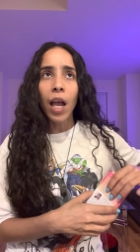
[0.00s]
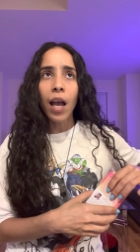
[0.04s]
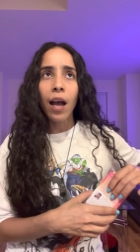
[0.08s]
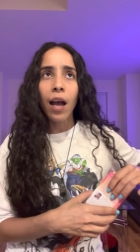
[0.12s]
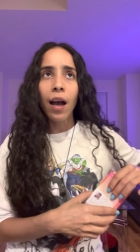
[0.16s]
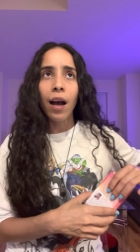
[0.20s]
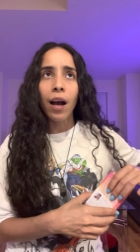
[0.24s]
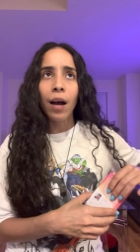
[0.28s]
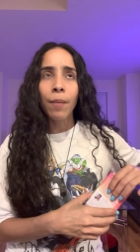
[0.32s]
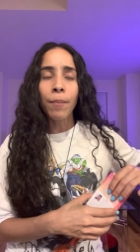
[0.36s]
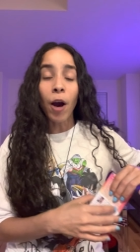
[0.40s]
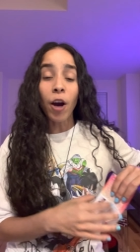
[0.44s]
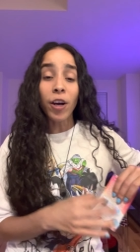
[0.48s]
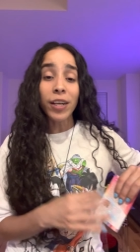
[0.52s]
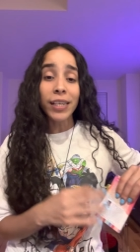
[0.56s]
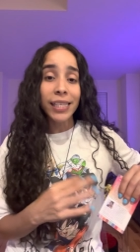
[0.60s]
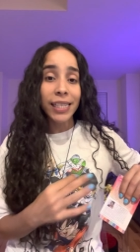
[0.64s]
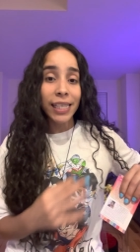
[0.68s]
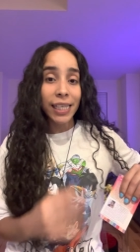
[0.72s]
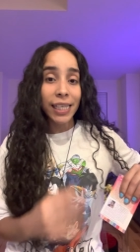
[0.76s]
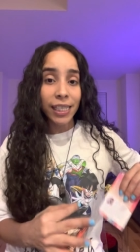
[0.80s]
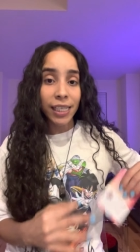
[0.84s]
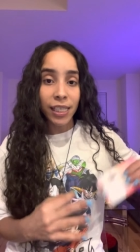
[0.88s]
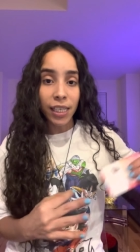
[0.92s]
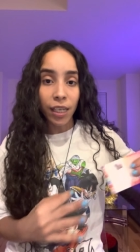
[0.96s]

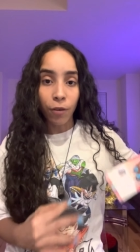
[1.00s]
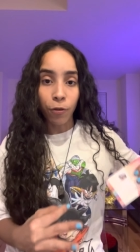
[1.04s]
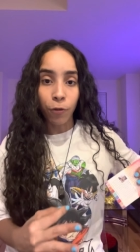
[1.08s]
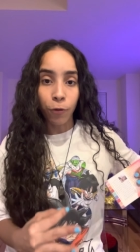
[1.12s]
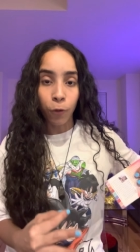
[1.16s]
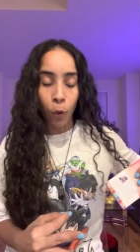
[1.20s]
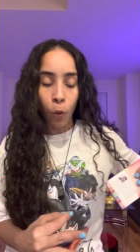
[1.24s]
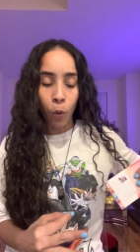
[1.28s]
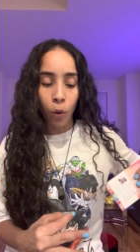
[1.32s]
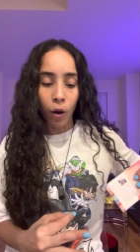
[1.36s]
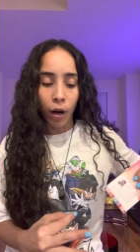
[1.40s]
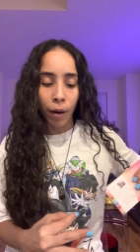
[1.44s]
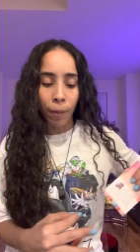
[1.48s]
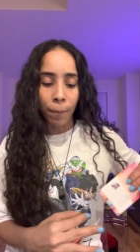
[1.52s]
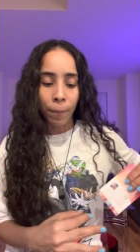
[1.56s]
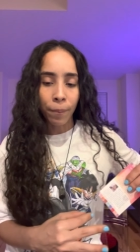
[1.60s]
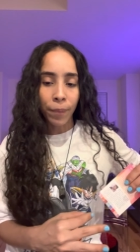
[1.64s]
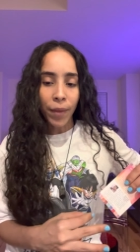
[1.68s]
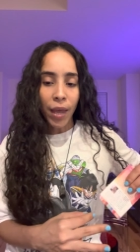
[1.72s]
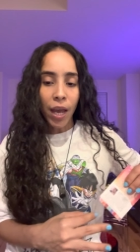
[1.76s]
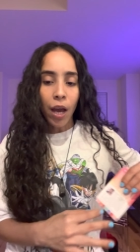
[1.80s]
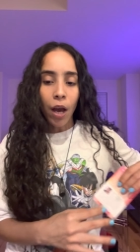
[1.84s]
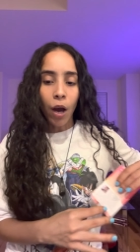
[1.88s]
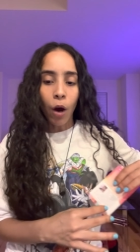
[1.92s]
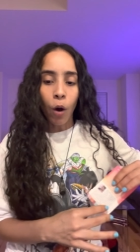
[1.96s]
artistic form,
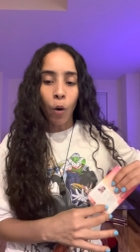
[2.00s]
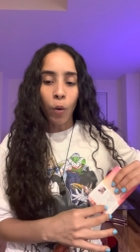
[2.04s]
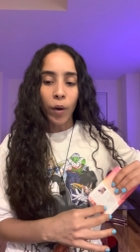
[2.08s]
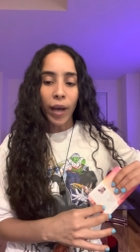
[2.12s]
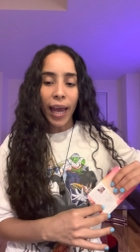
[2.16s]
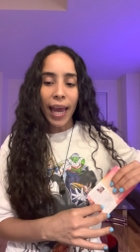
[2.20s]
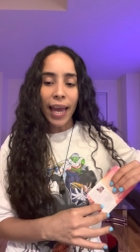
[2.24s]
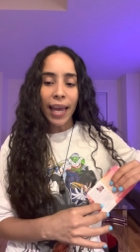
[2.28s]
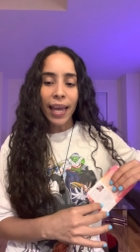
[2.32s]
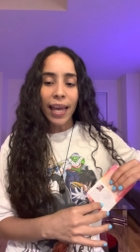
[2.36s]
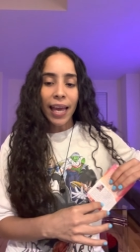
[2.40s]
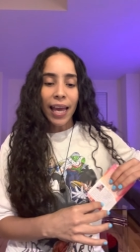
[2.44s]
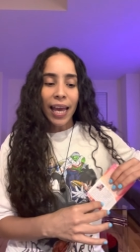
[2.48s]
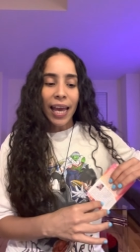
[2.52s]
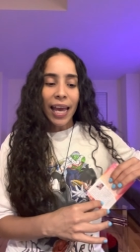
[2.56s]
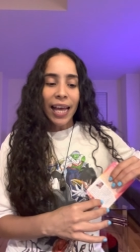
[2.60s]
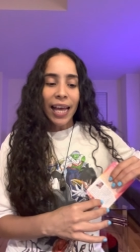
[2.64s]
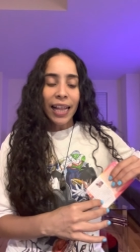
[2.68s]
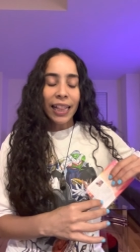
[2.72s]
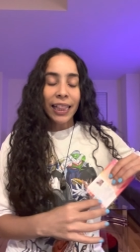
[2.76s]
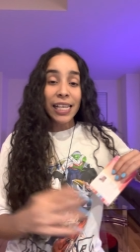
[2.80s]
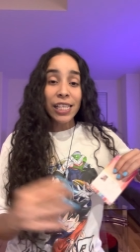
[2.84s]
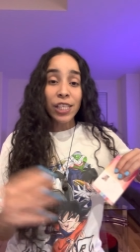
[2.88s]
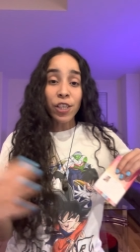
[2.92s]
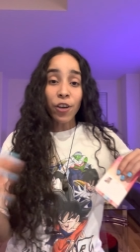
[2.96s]
okay?
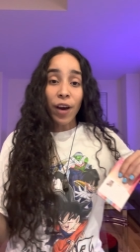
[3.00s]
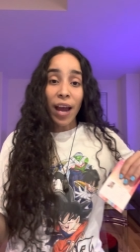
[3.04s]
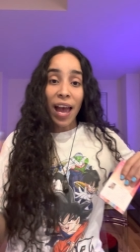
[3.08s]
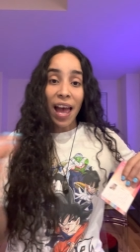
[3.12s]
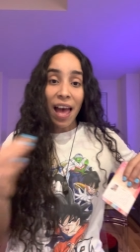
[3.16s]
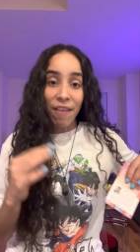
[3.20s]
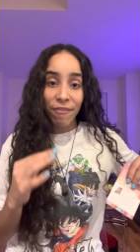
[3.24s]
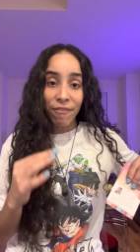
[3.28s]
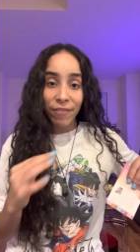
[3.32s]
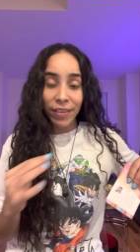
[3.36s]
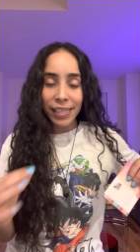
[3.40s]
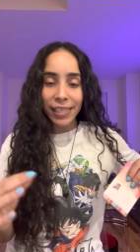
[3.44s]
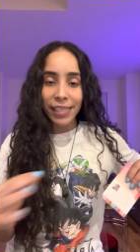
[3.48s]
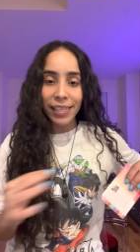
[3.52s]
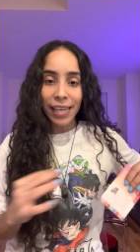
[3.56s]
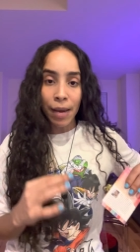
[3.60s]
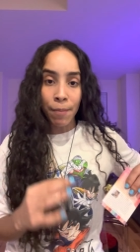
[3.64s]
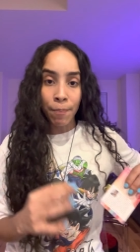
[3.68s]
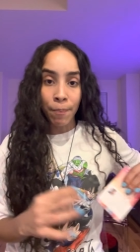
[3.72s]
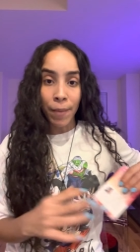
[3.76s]
These are heaven-sent